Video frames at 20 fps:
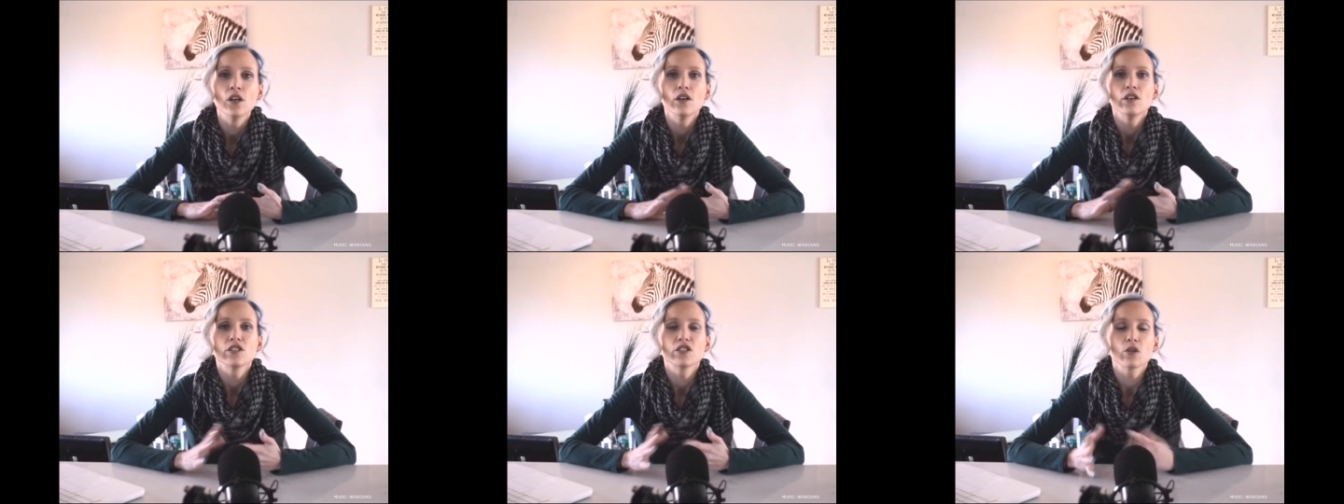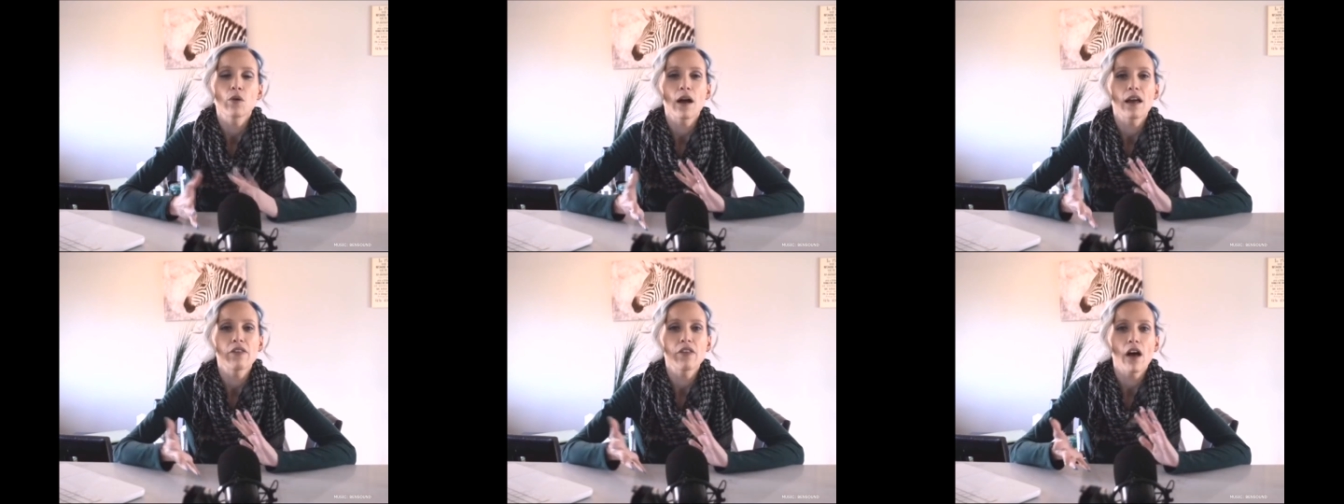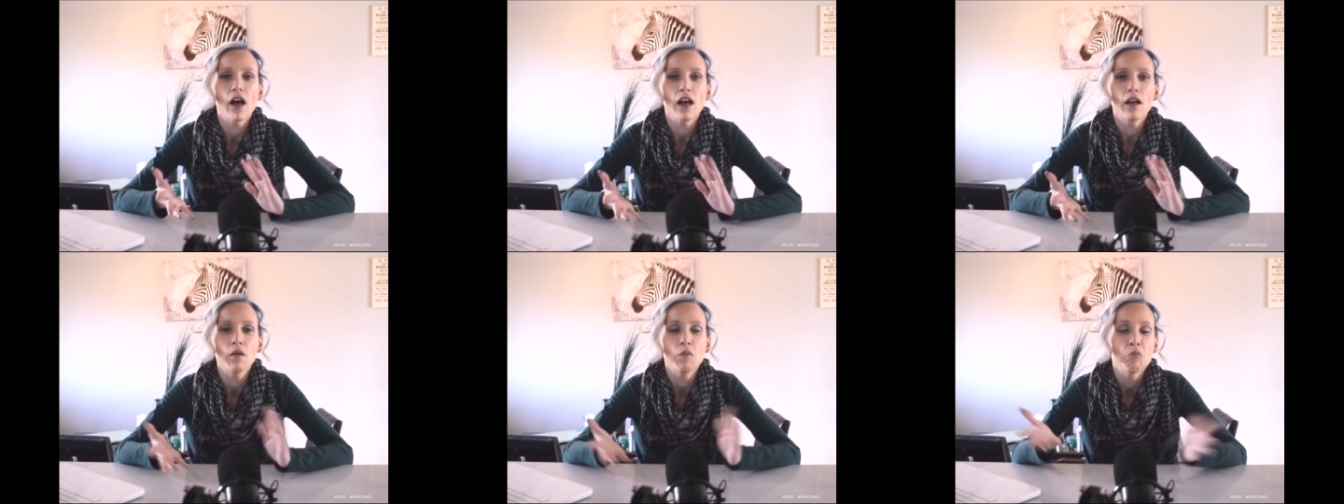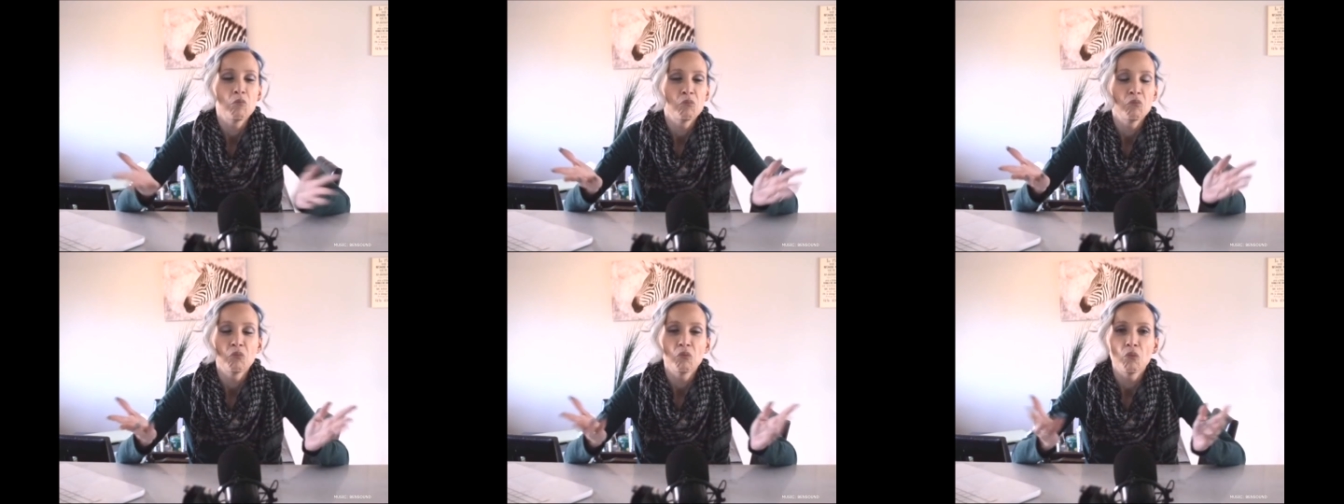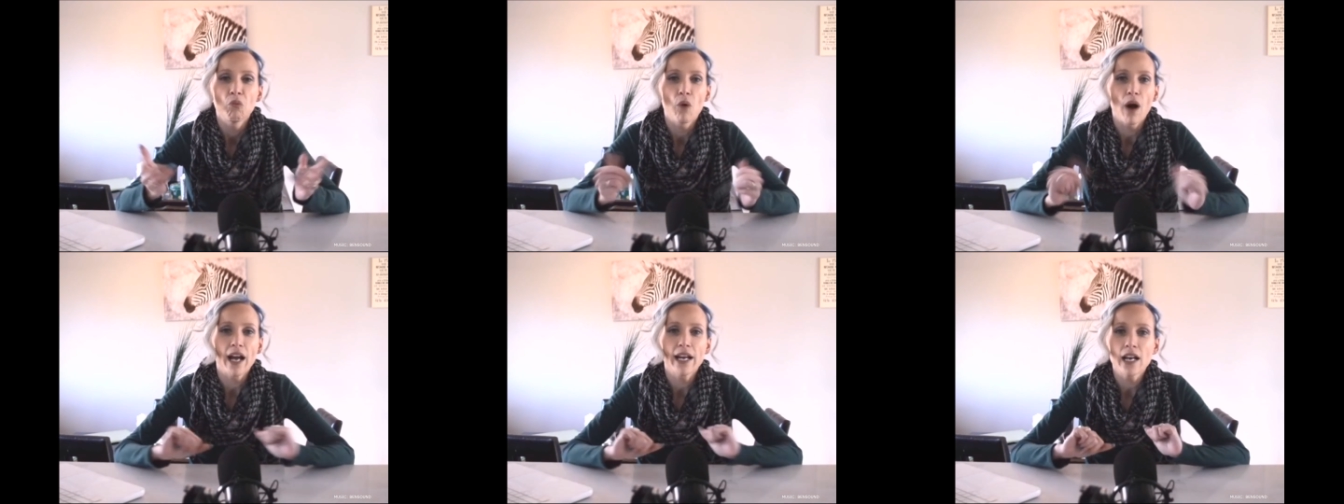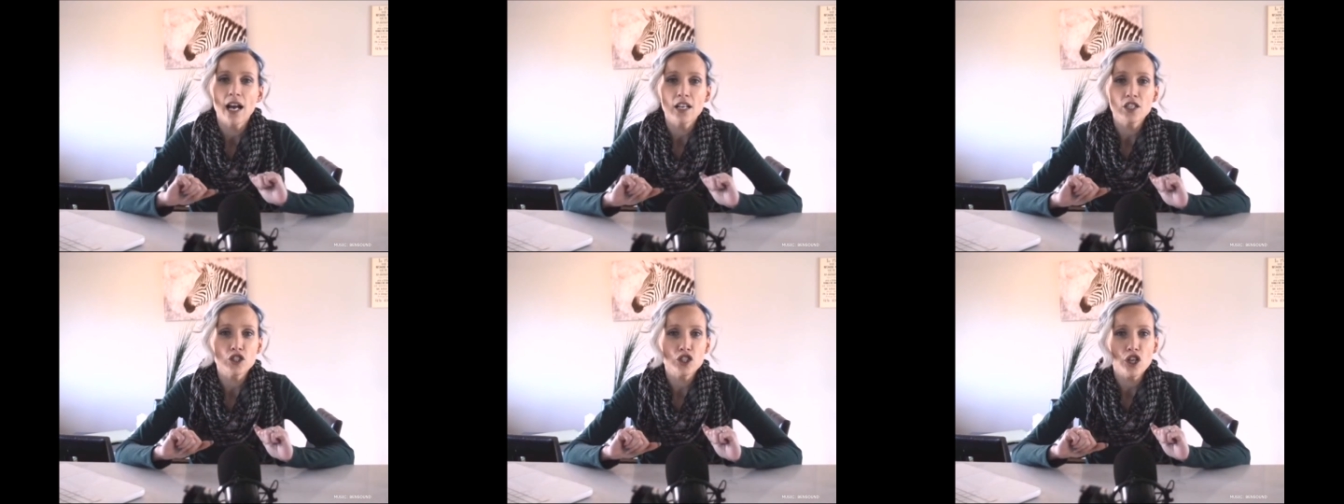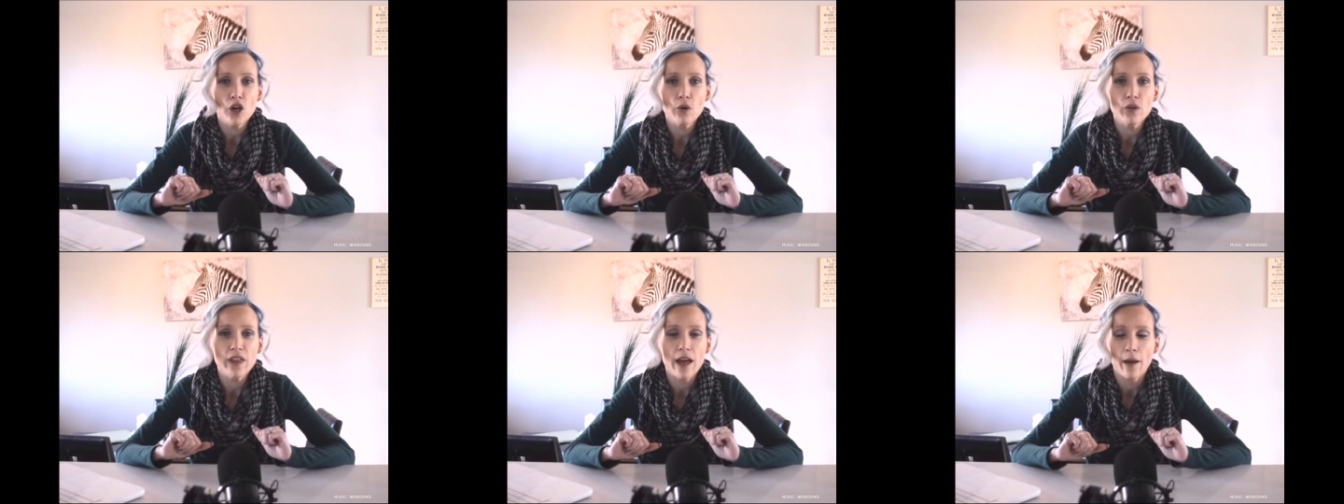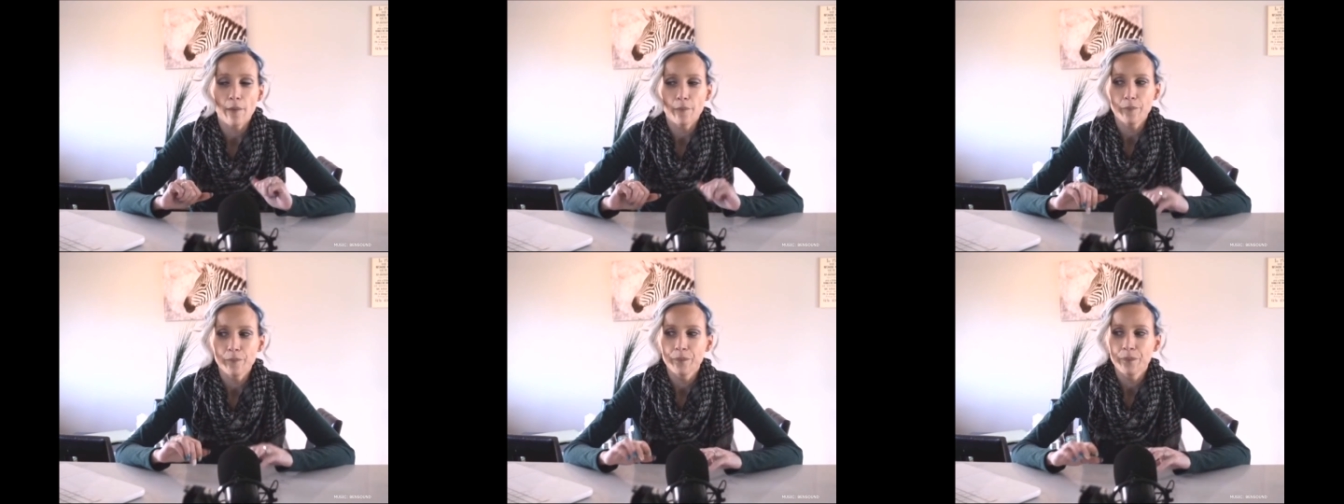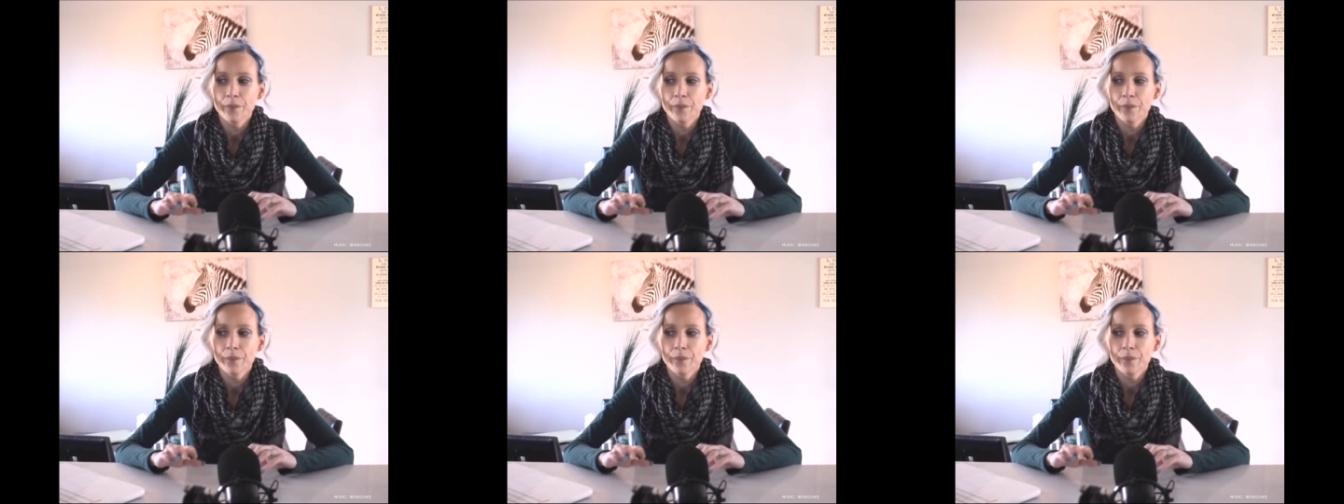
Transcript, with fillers: So I thought, why not show them?